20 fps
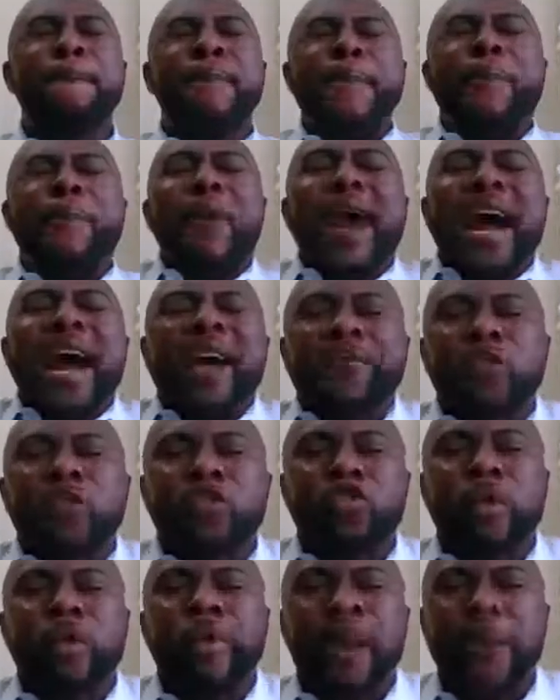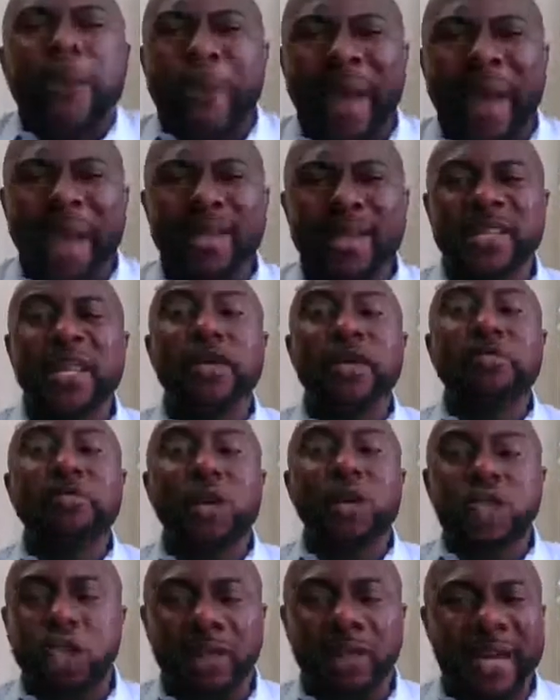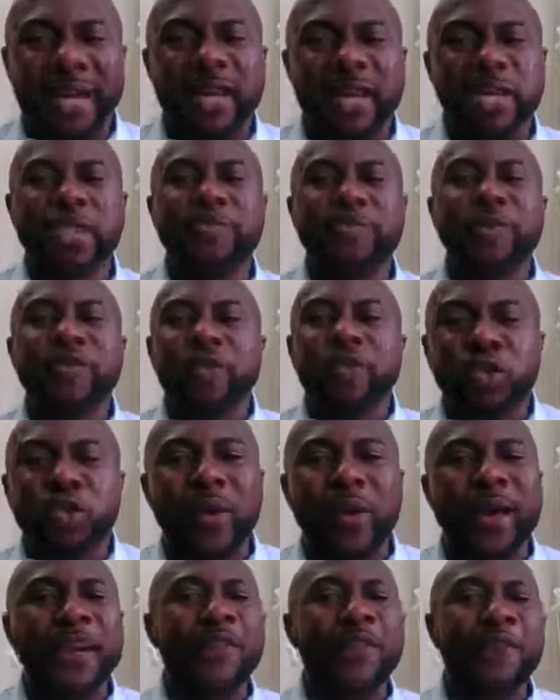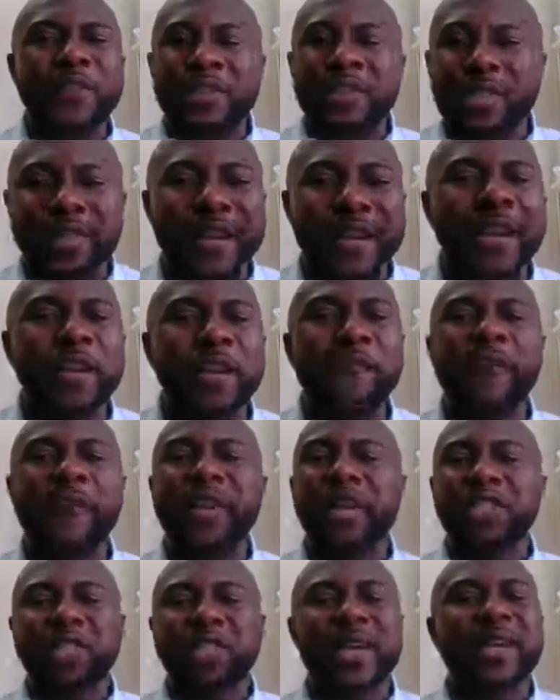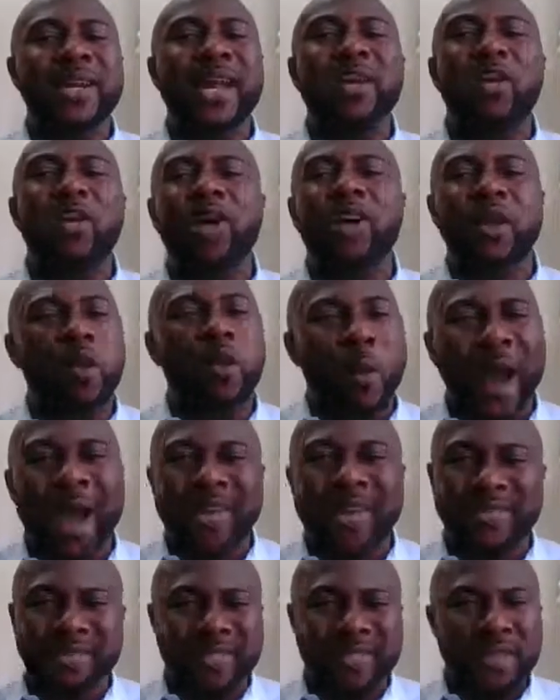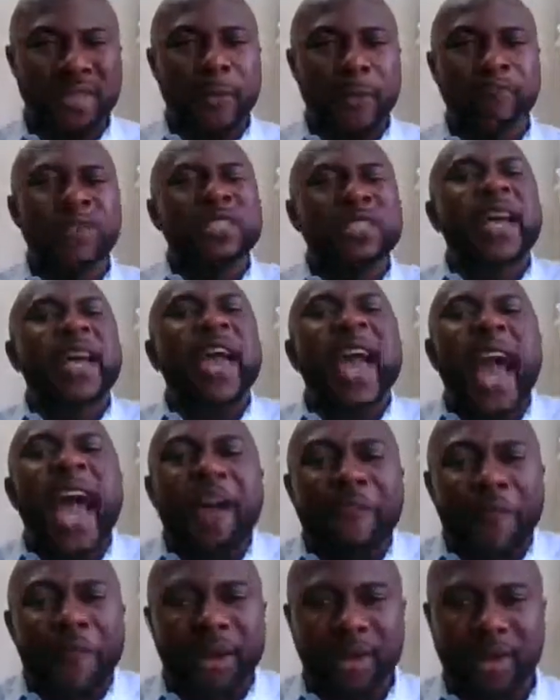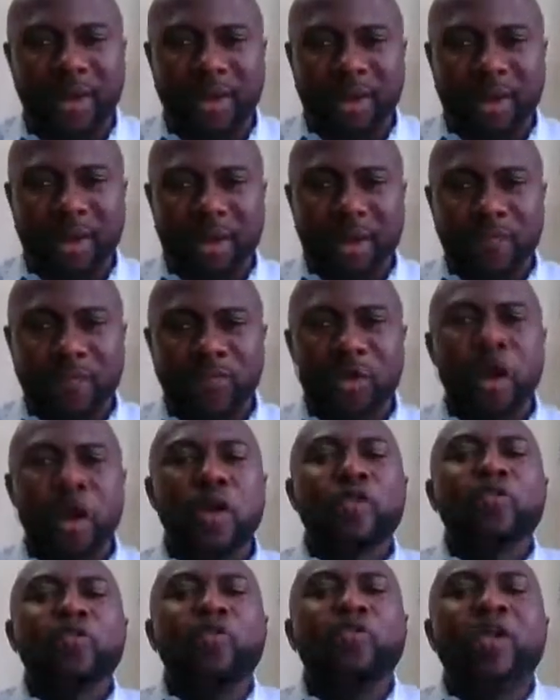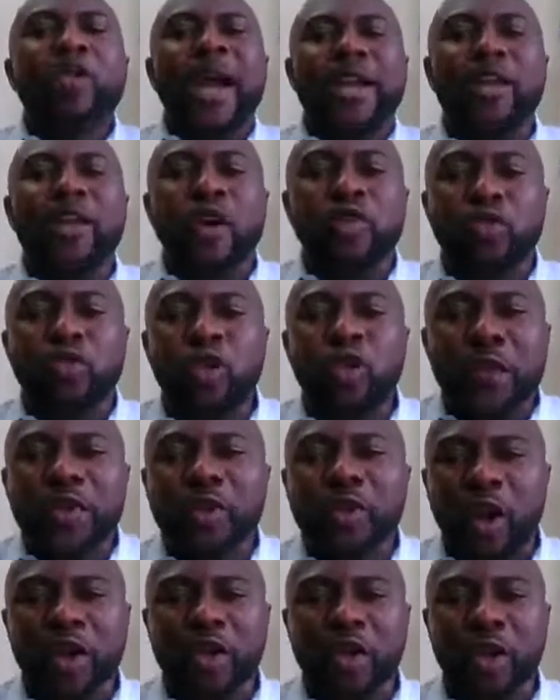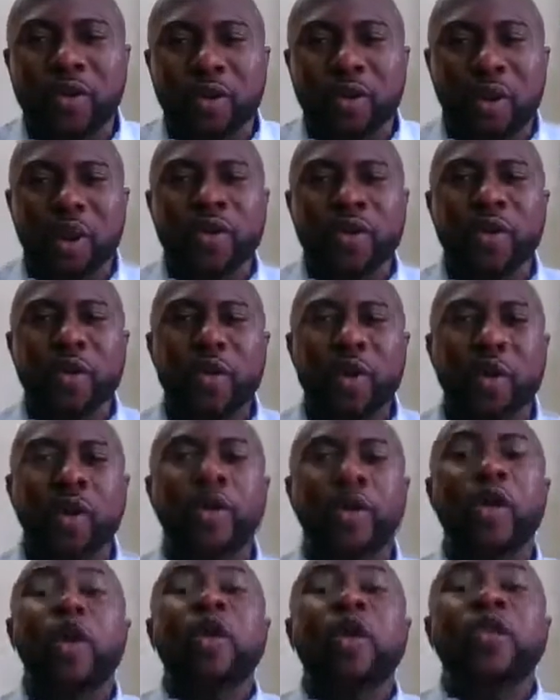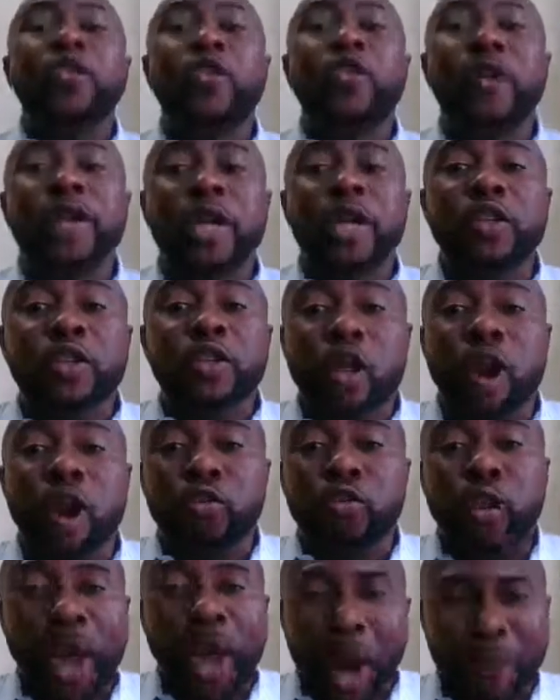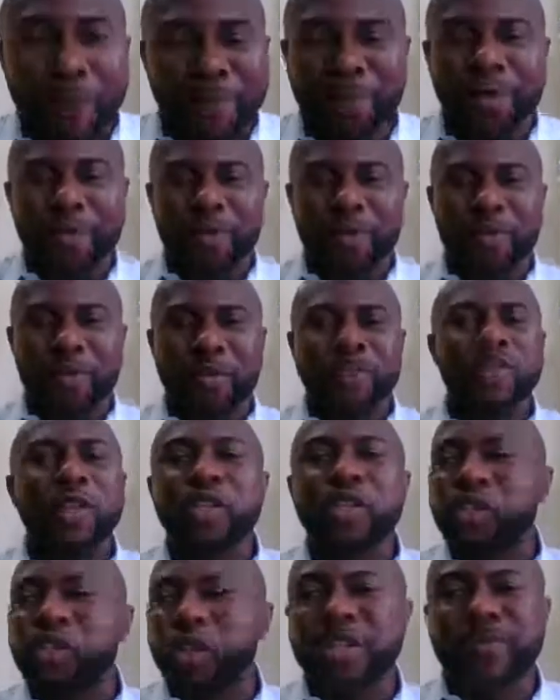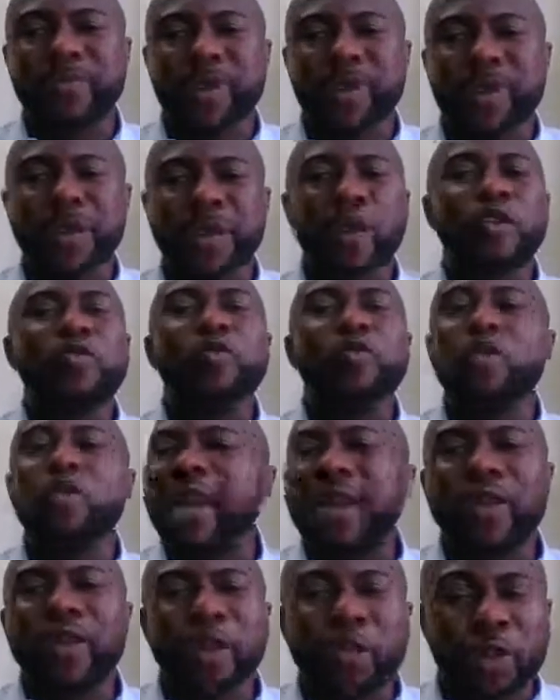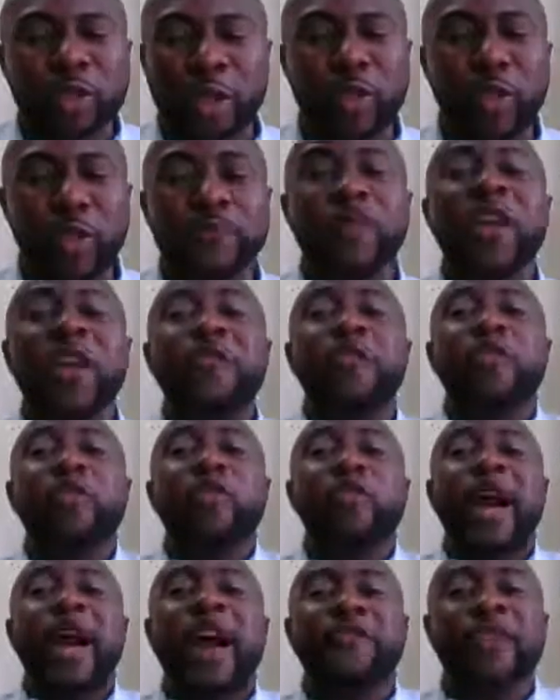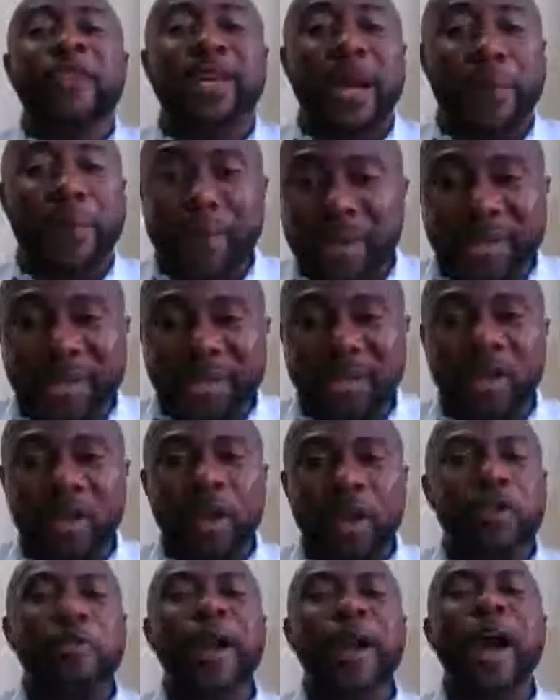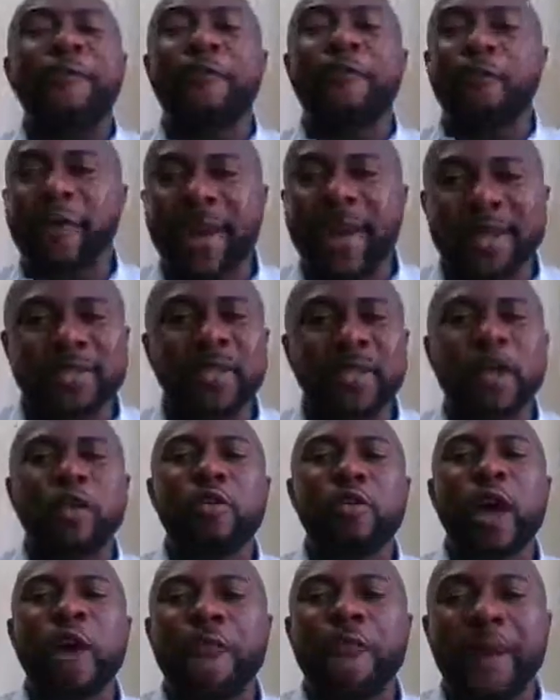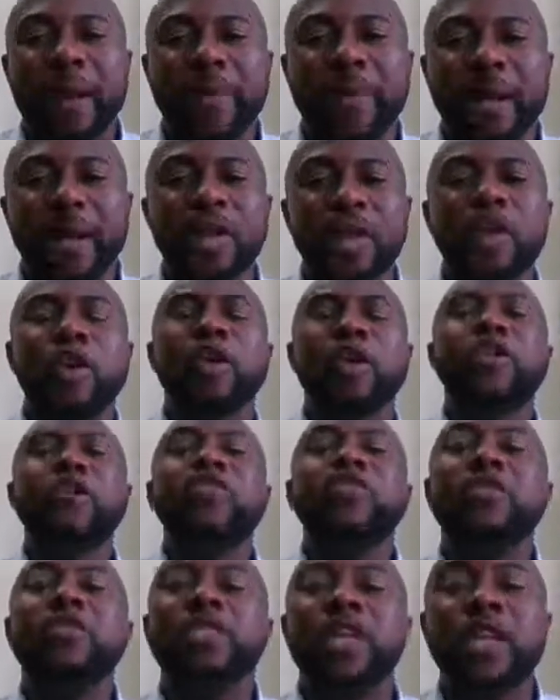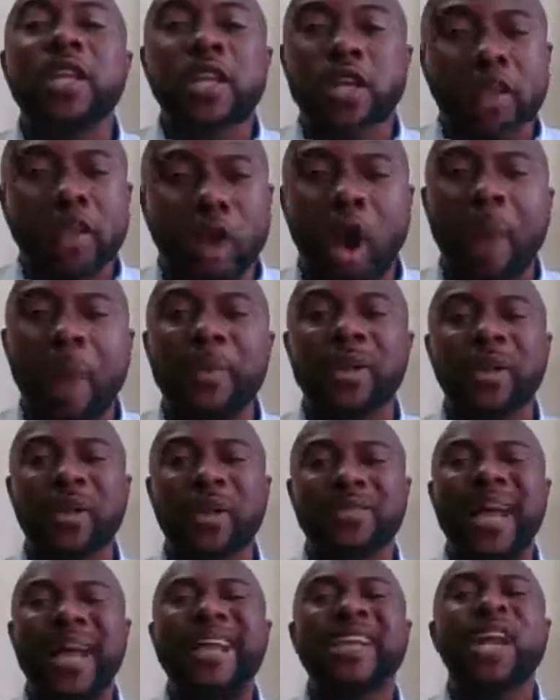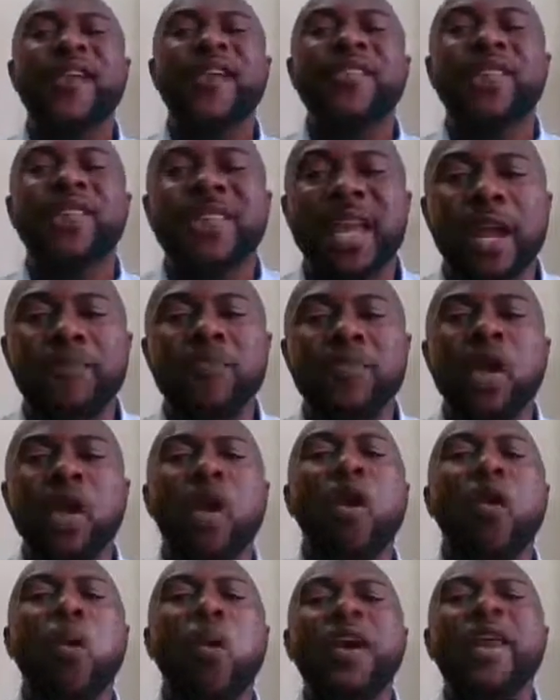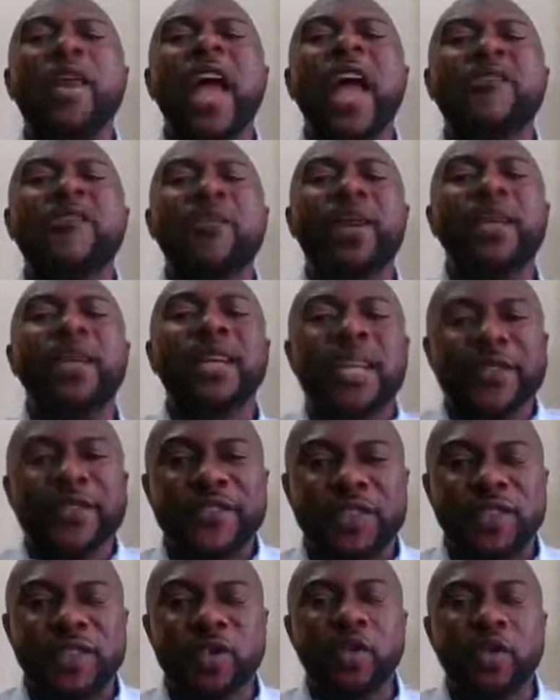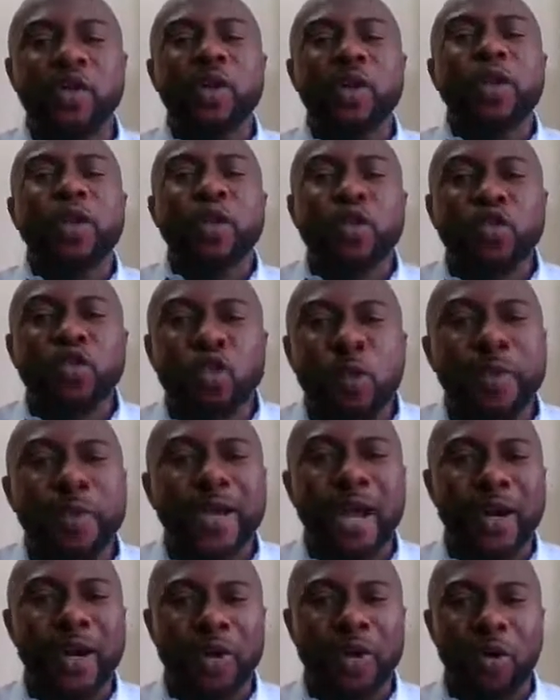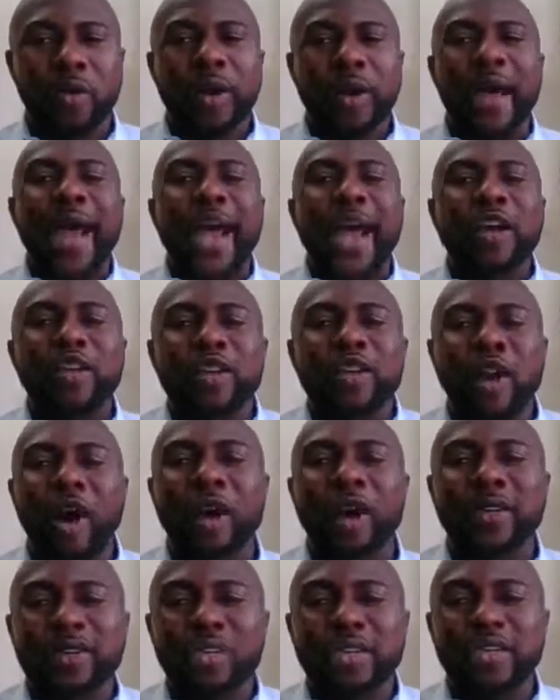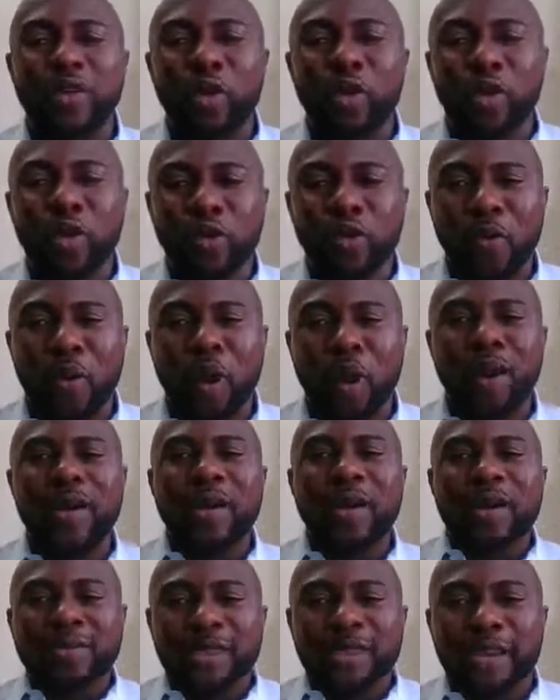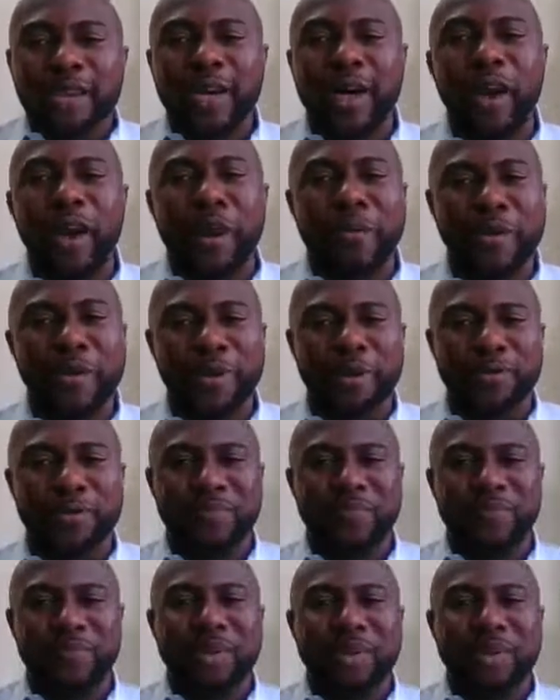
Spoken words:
People are having so many pains emotionally, spiritually, physically, financially, and otherwise. It's heavy. You cannot do it on your own. You need God to help you. Trust me, you cannot do it alone. Even though you have therapists, you have friends, you have family, you still need God, because at the end of the day, when everybody leaves you, you'll be alone. And God is the only one that can help you.